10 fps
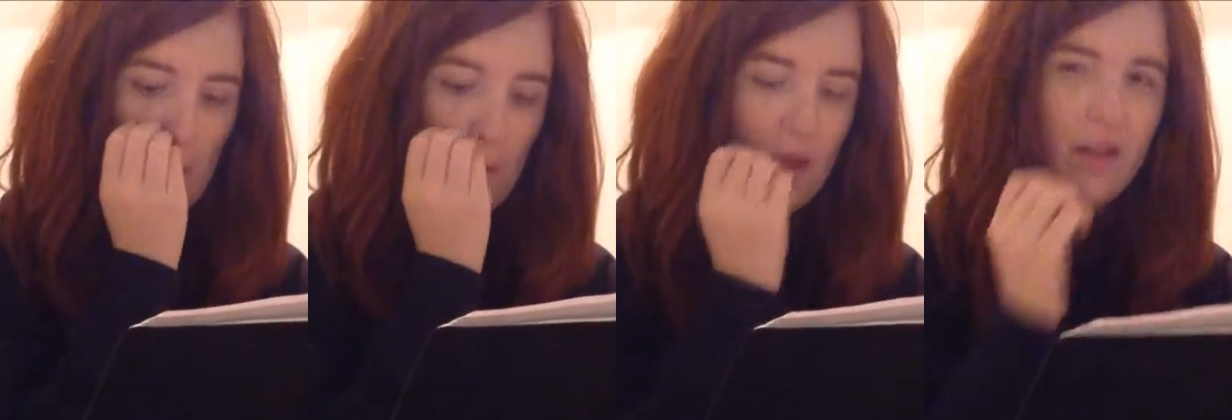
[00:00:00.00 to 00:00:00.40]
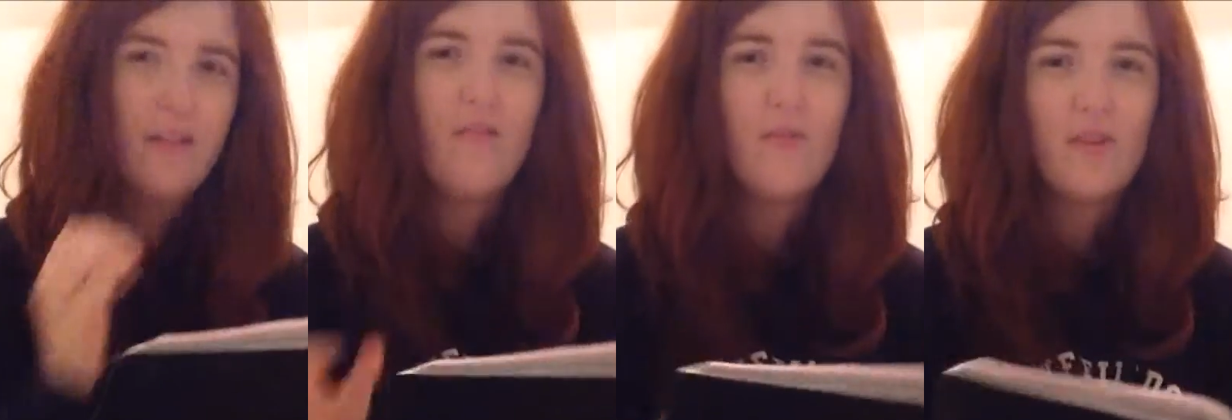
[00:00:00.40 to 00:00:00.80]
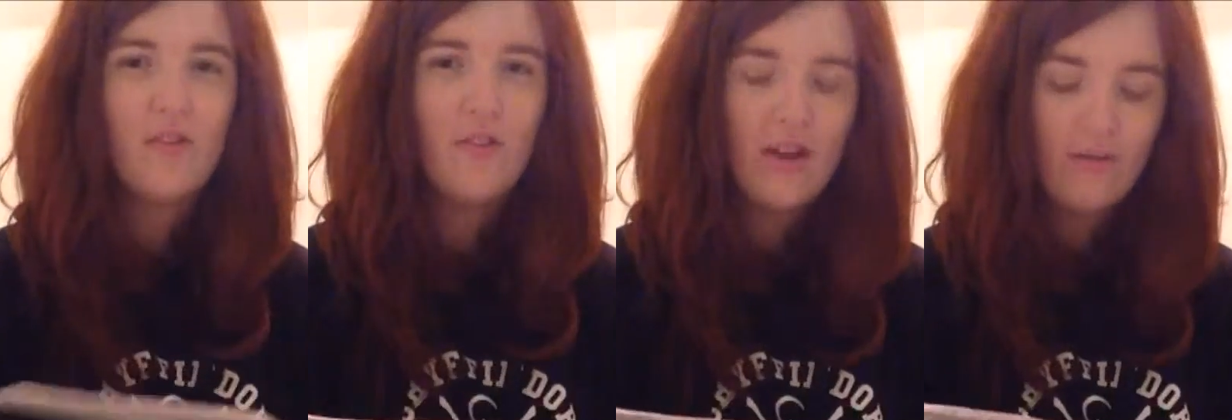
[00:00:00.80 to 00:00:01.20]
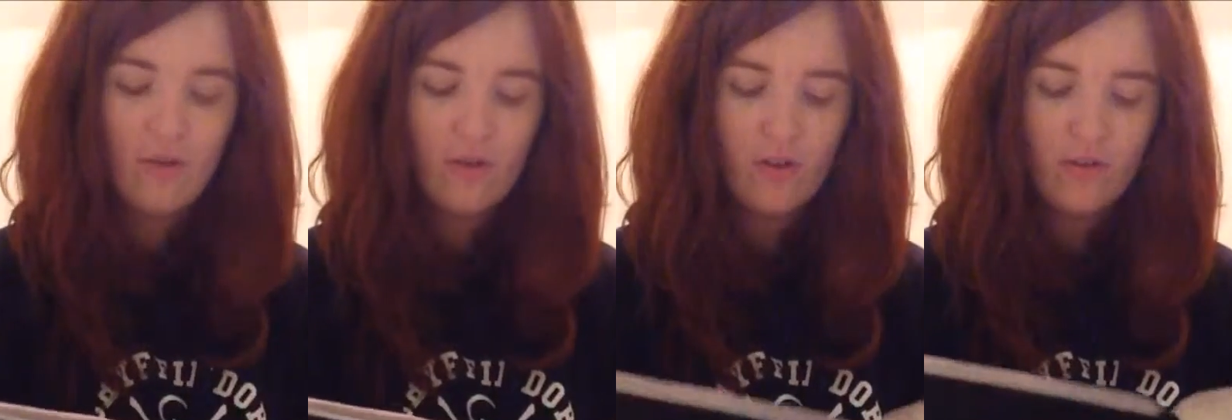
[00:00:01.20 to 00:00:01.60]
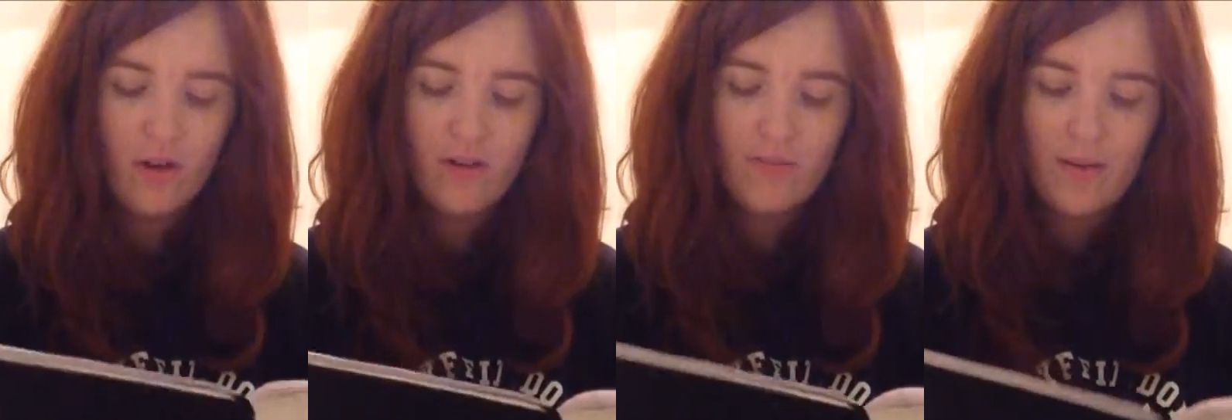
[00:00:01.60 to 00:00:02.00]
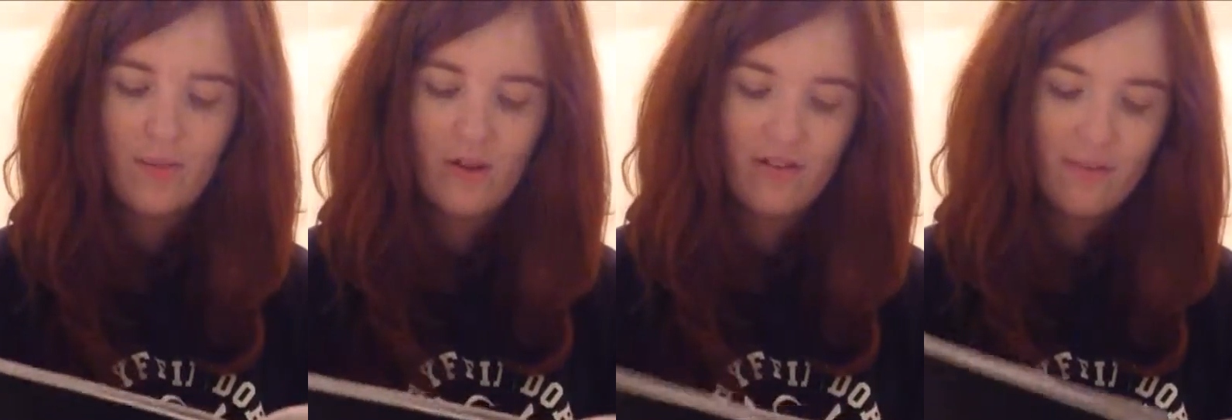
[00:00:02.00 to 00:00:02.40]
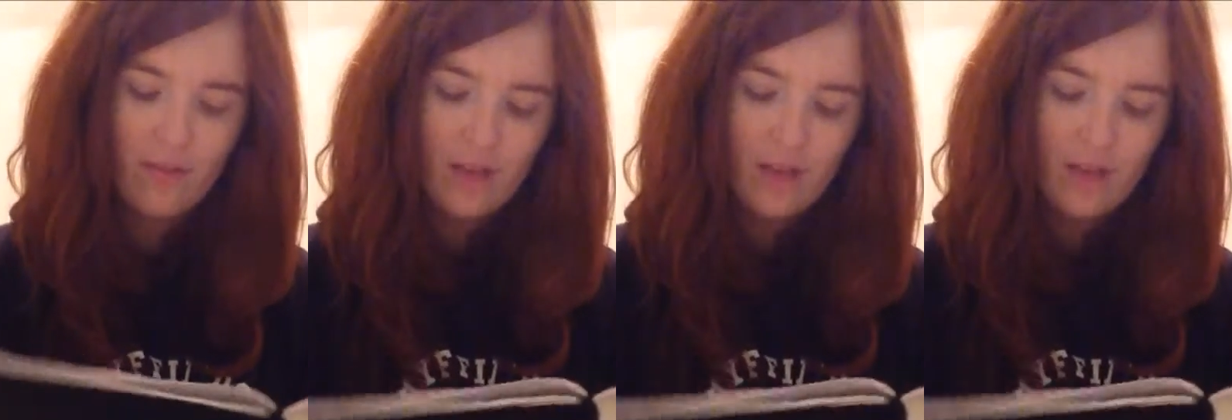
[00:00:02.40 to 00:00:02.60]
This is from a story I wrote called Lost Memories.